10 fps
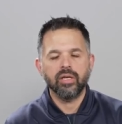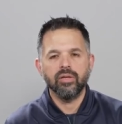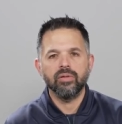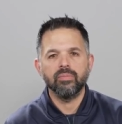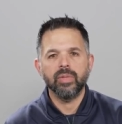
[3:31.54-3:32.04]

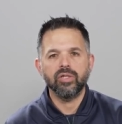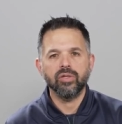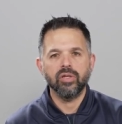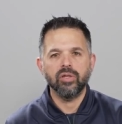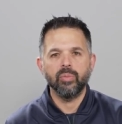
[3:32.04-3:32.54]
will
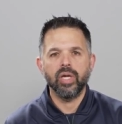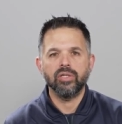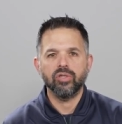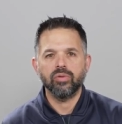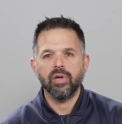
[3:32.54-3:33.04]
make sure that the
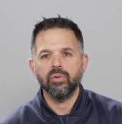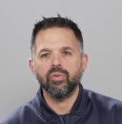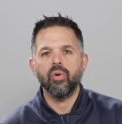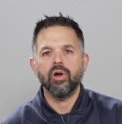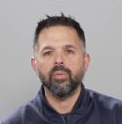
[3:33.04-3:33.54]
bench is
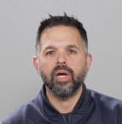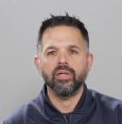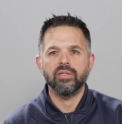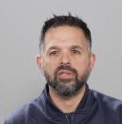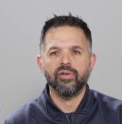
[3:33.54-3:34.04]
ready with water
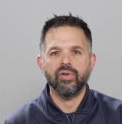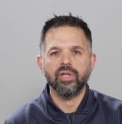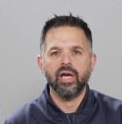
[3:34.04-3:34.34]
bottles and stuff like